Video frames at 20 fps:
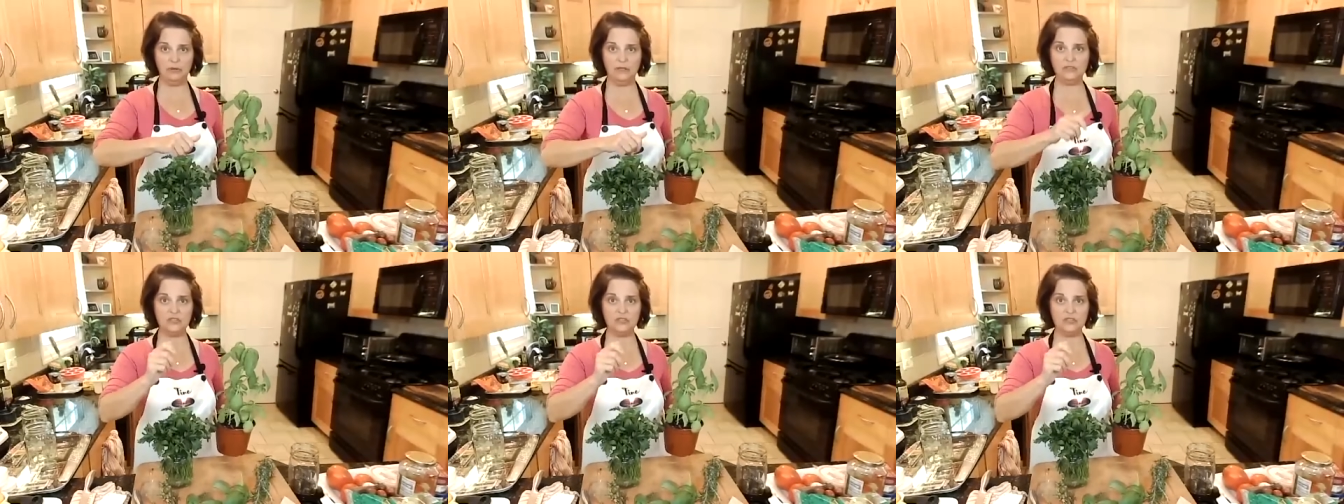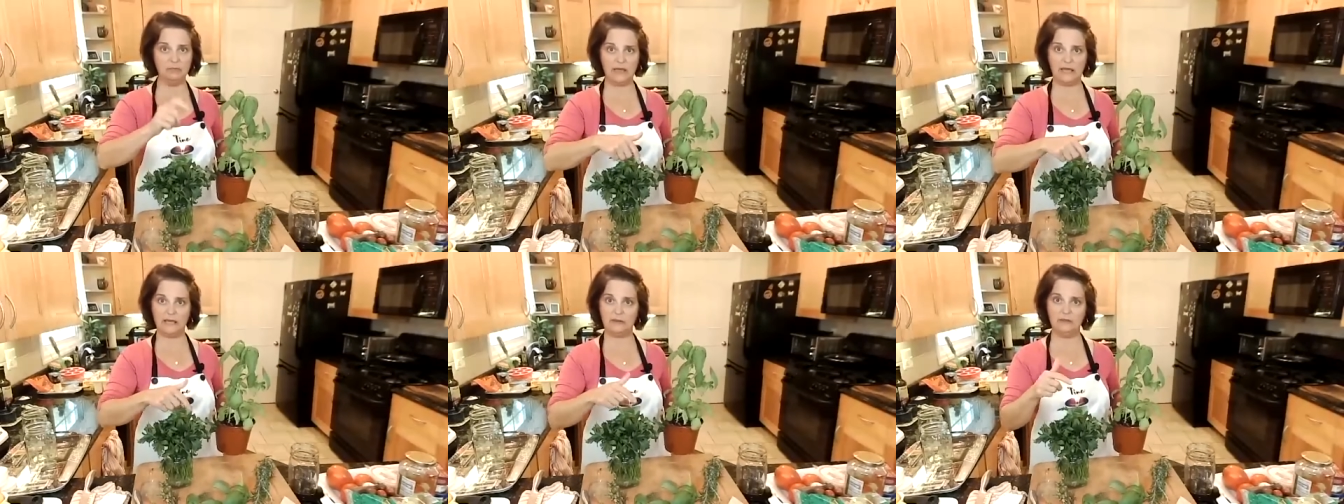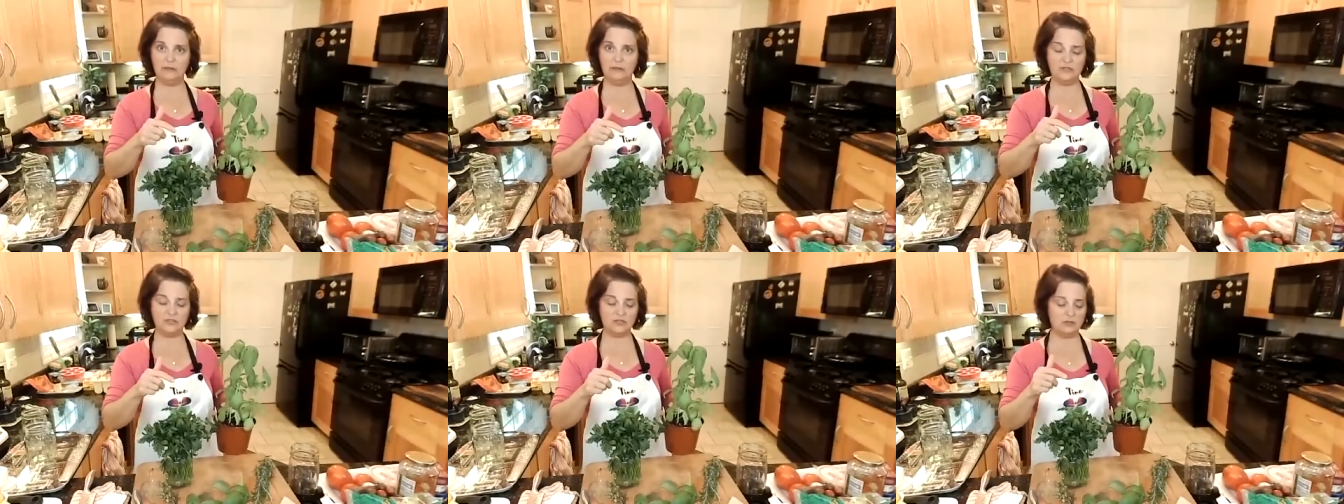
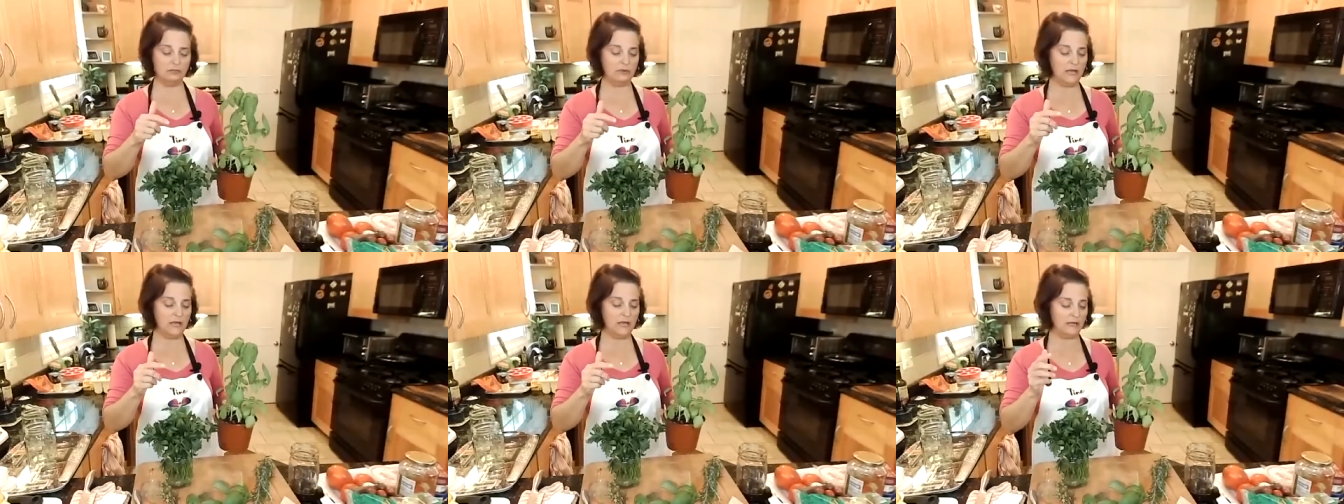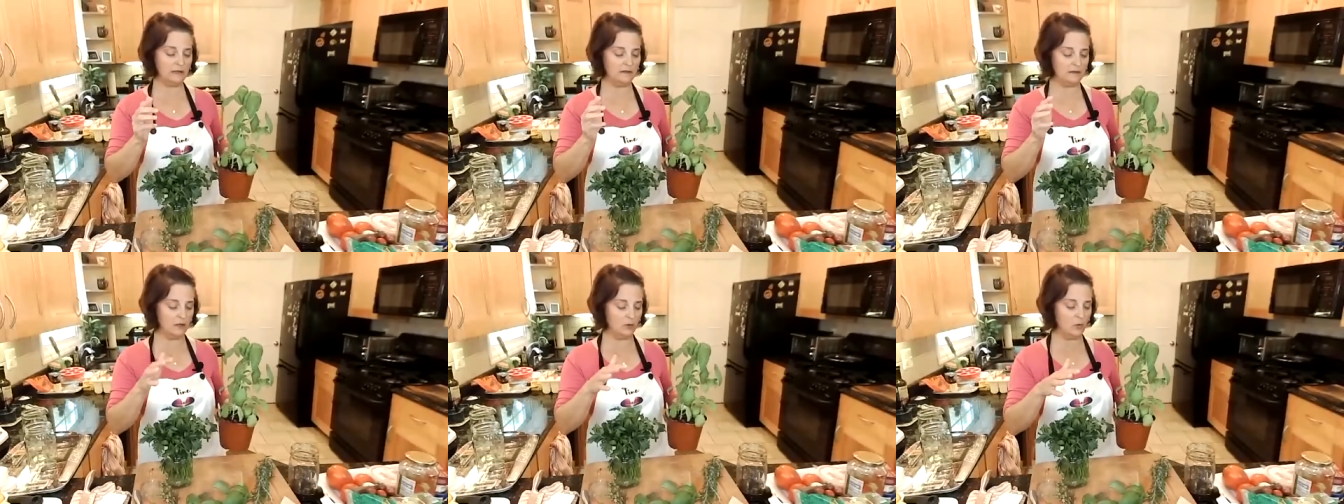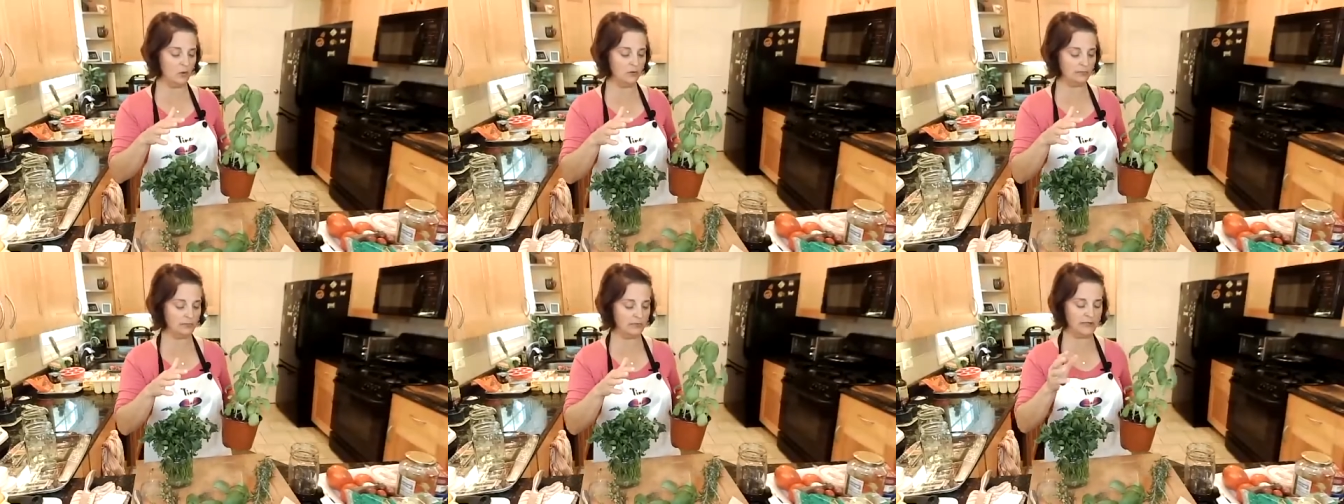and they
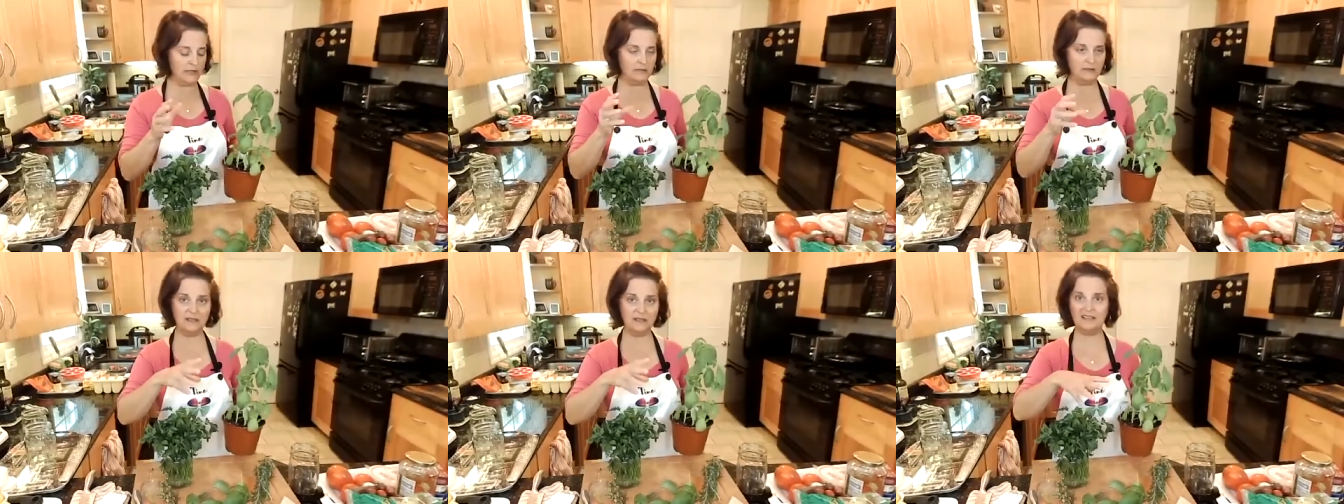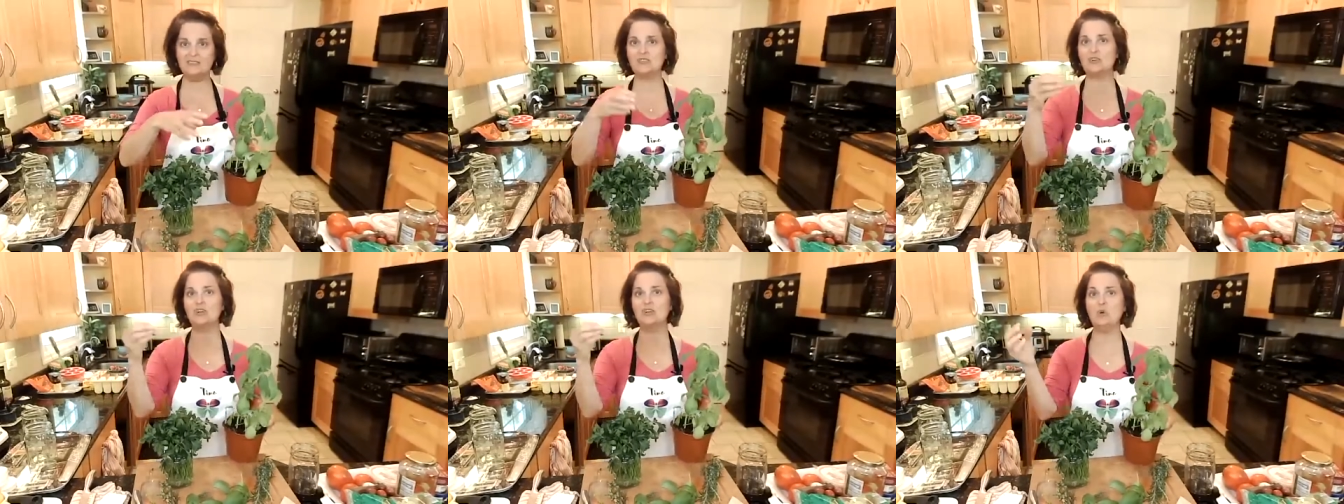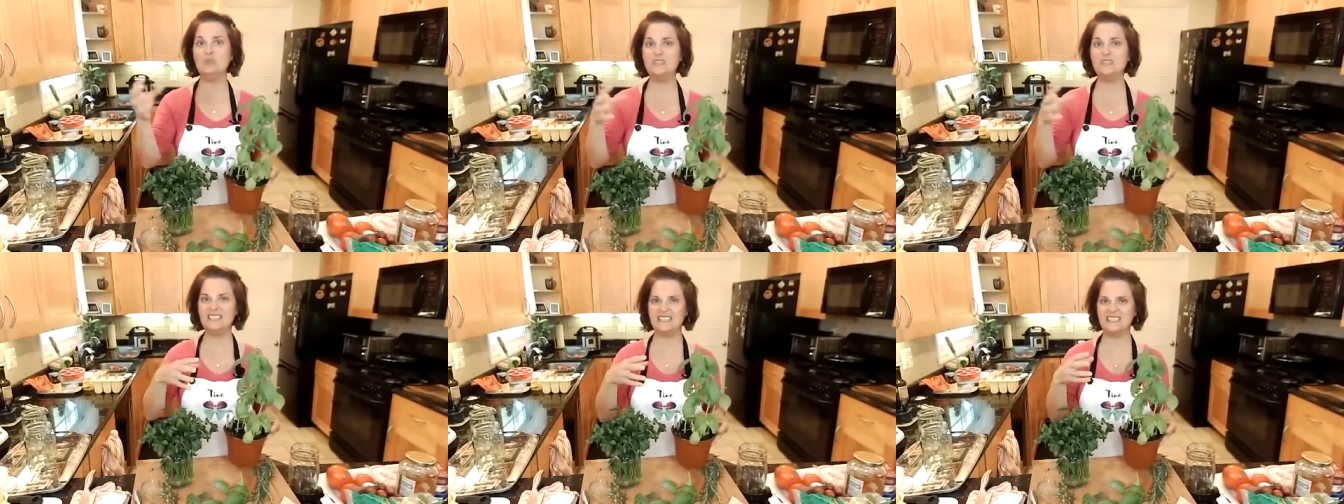won't, because they're
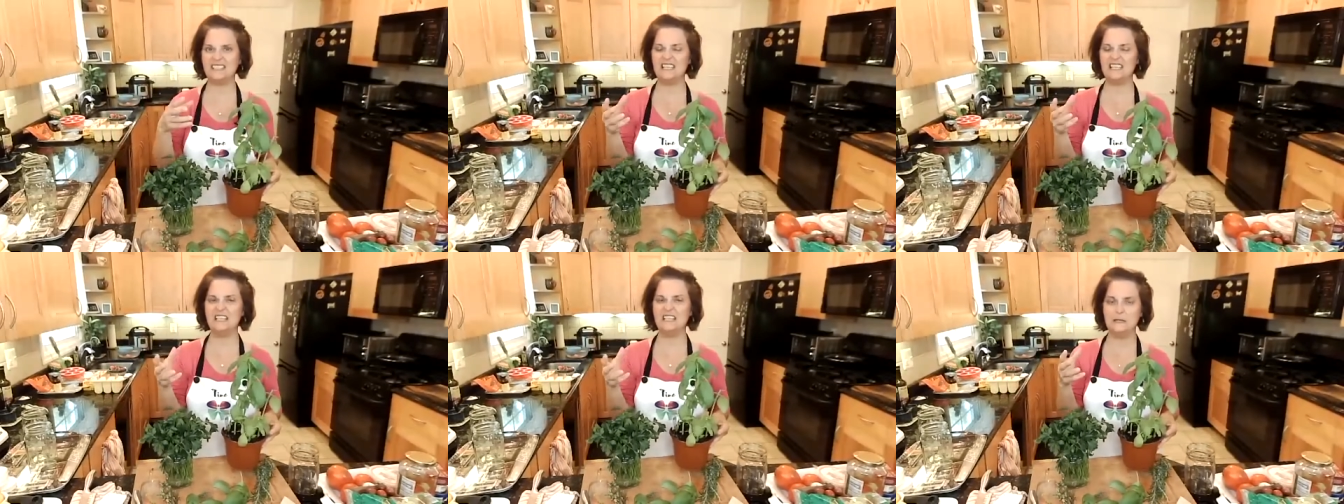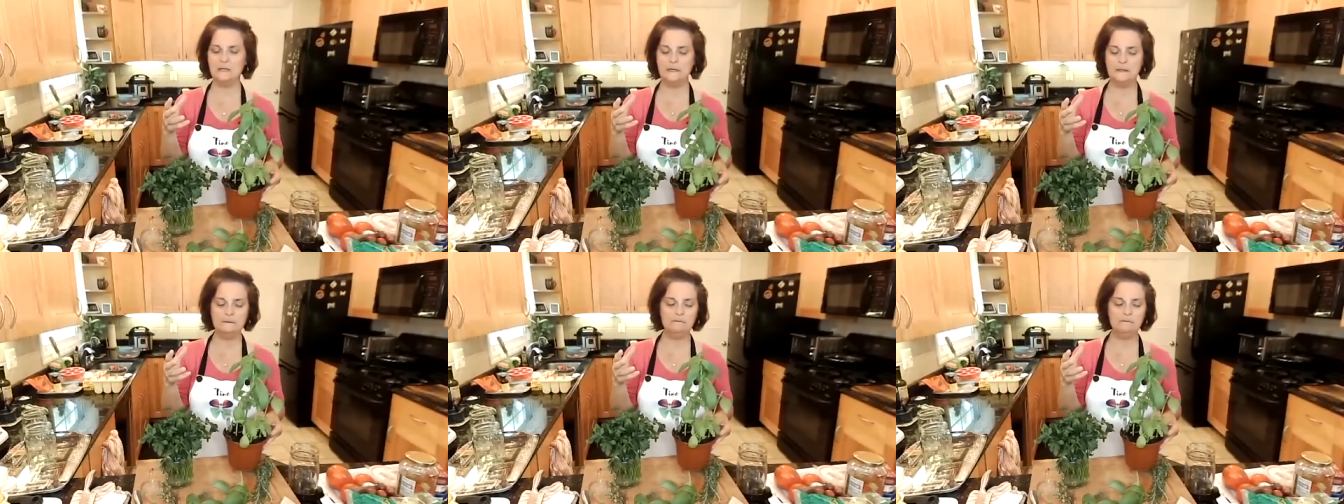going to seed.